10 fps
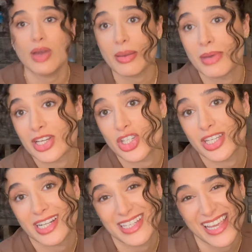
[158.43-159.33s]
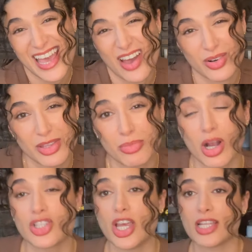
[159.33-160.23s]
I am actually gonna take out of the
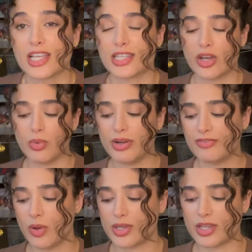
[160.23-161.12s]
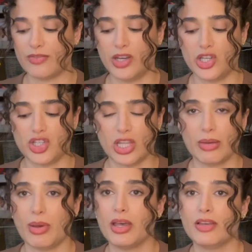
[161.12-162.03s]
project because I don't wanna focus on finishing
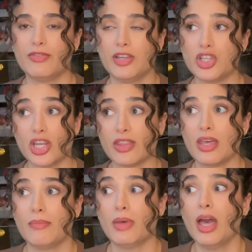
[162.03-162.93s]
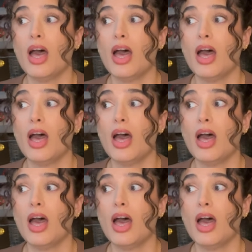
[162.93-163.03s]
them. Finishing them.